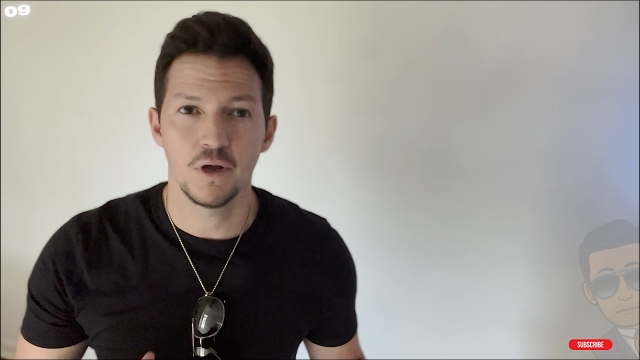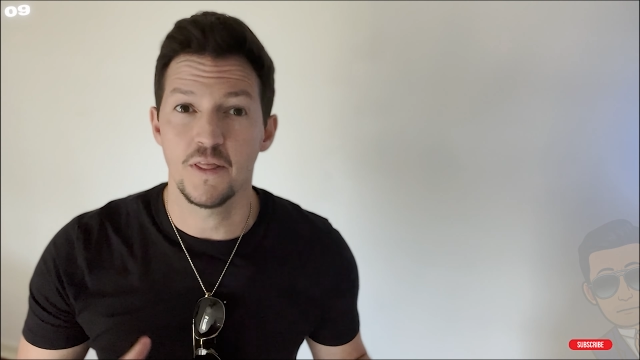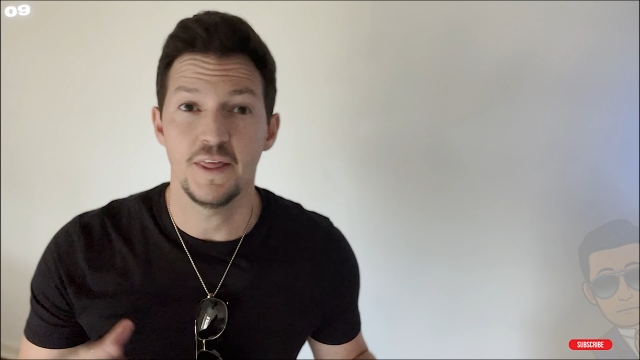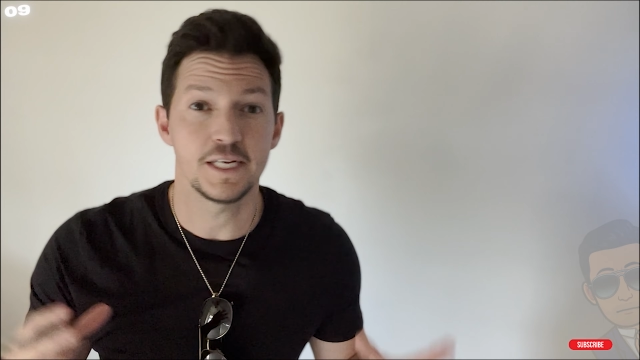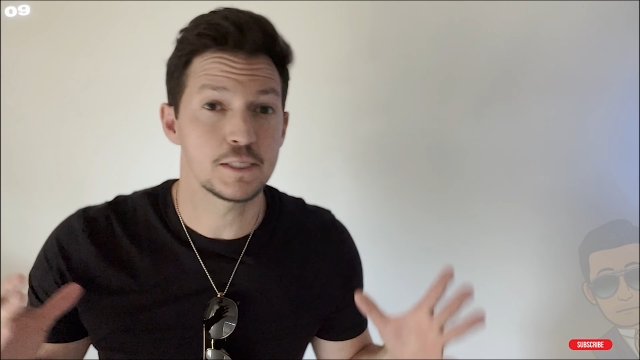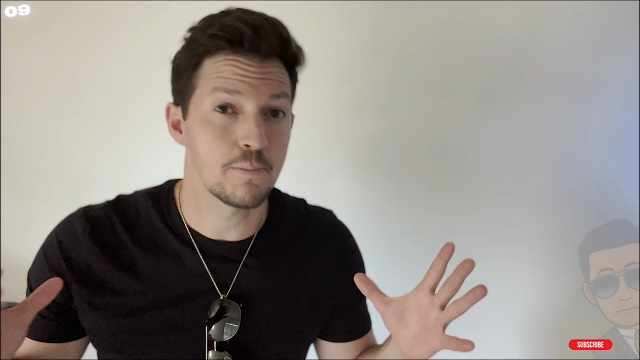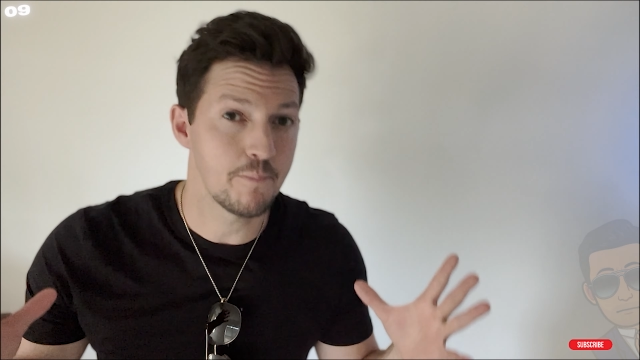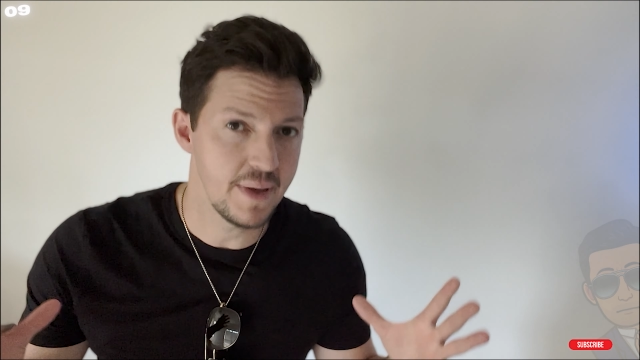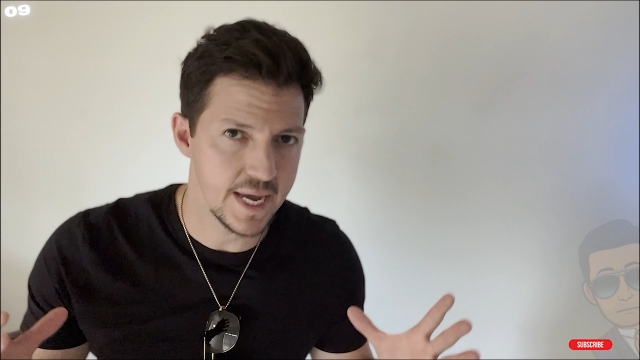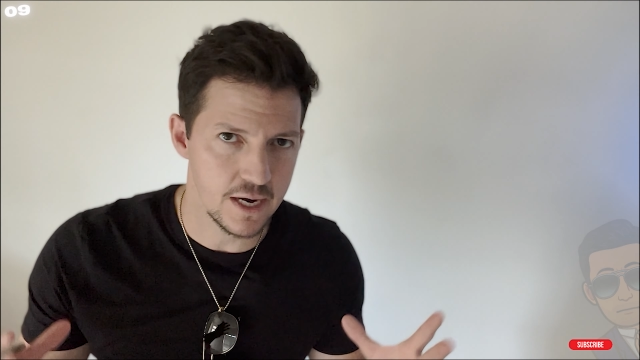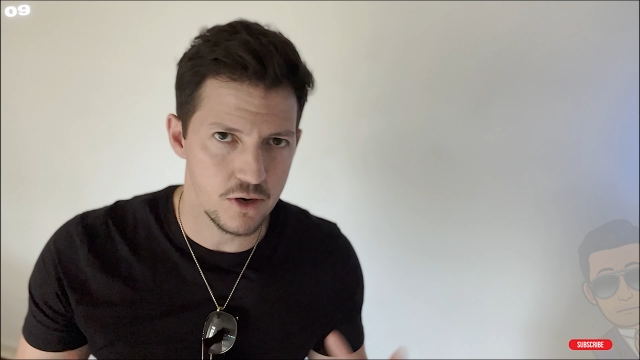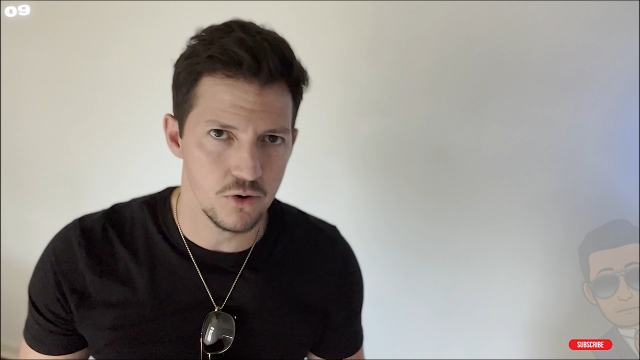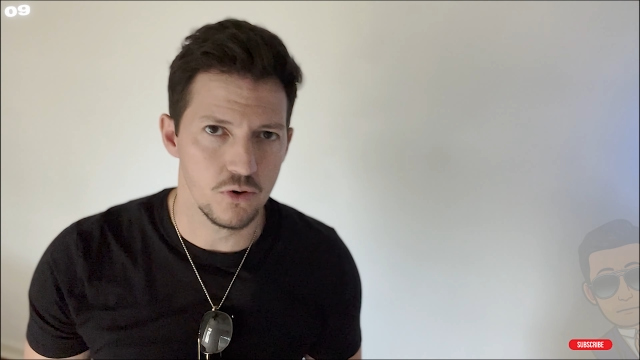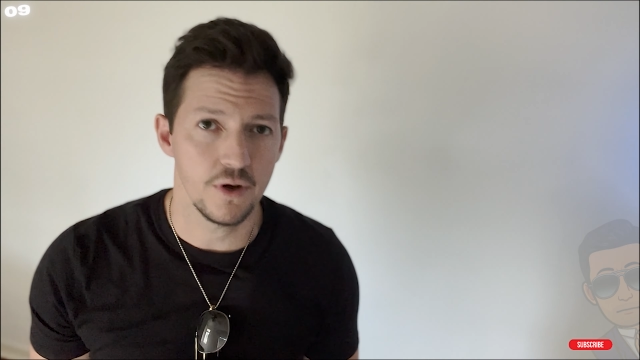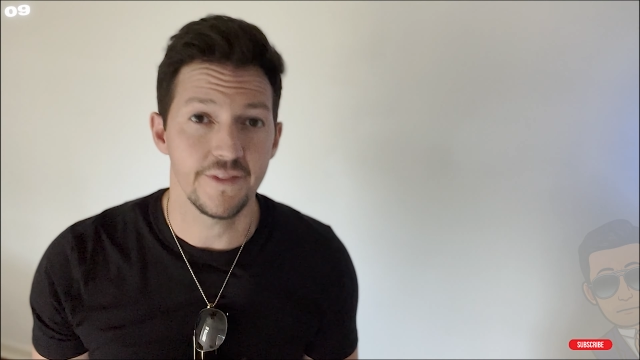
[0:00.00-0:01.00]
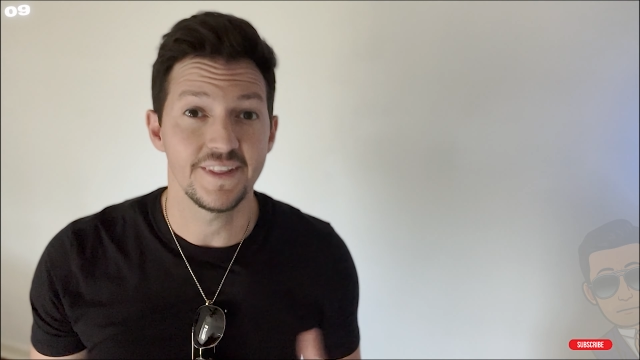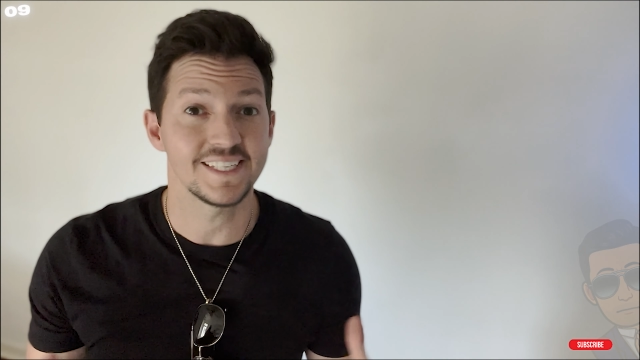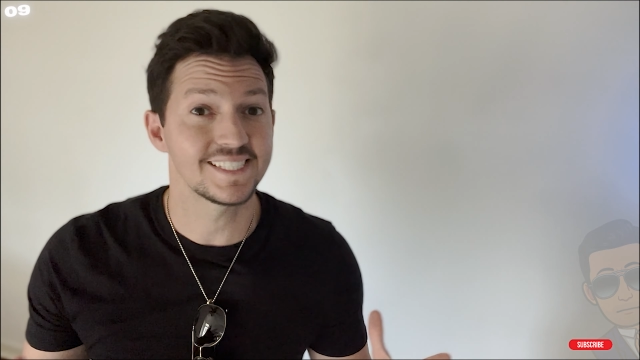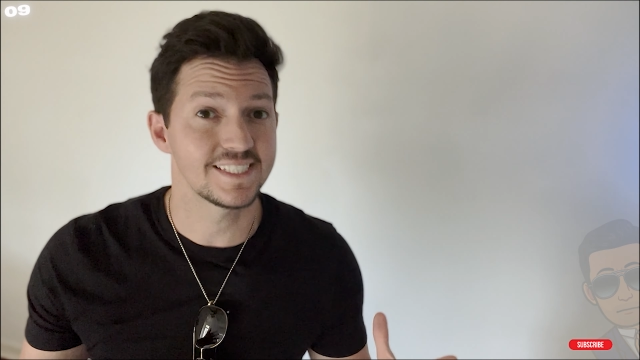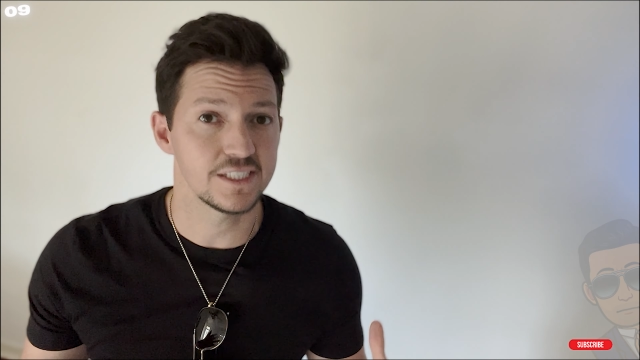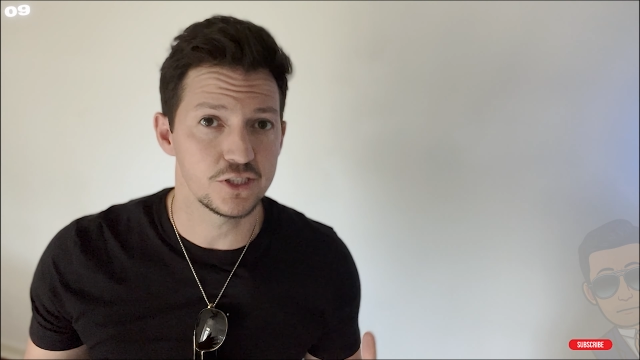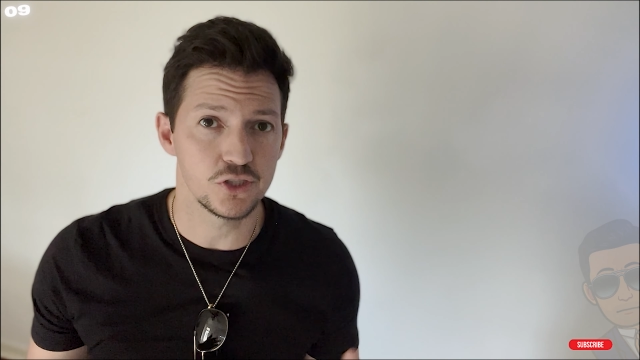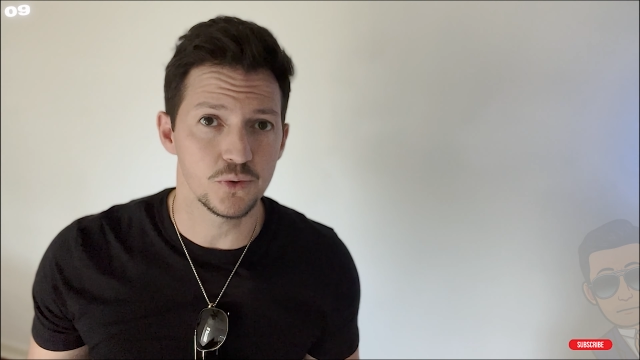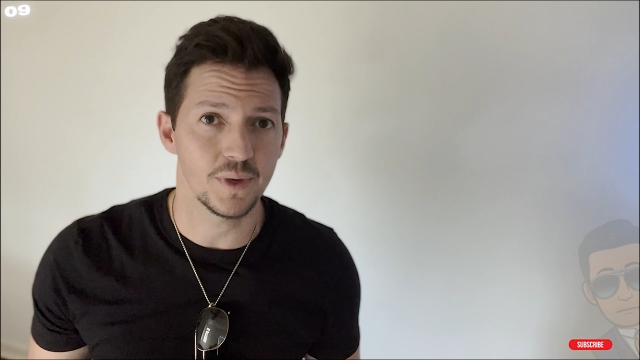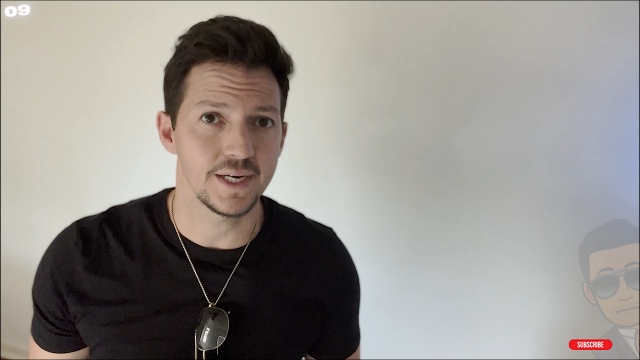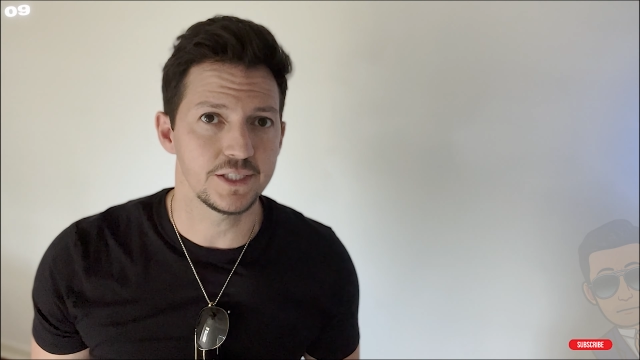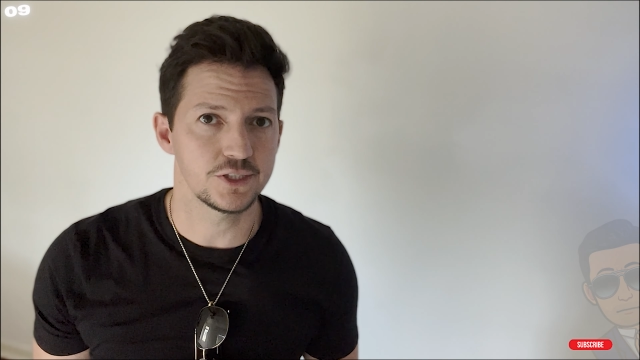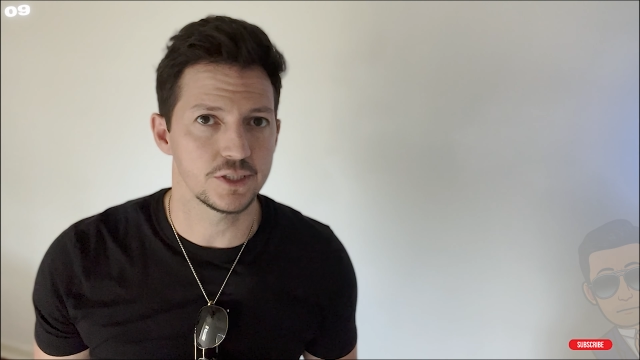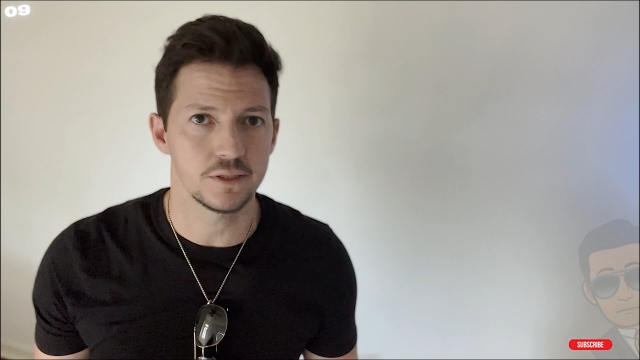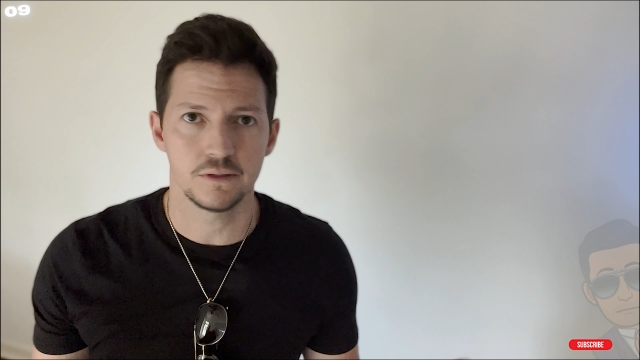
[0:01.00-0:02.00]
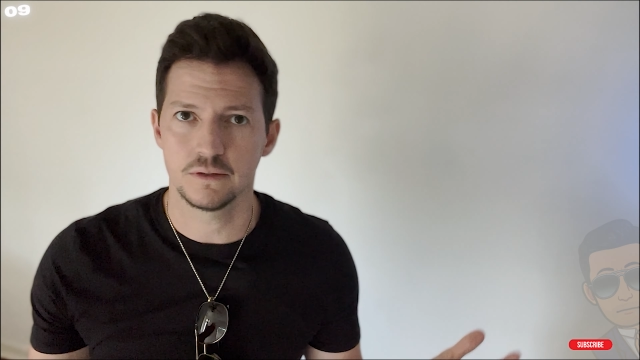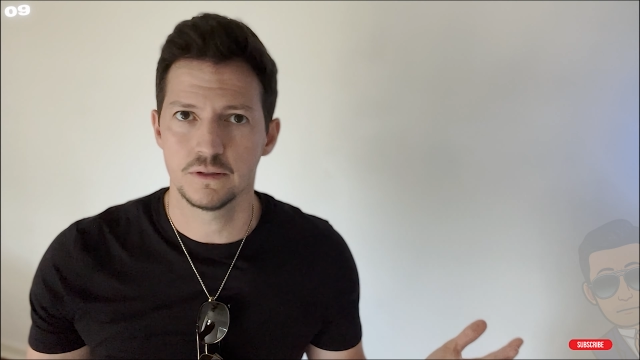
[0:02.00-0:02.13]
this pickle, this situation,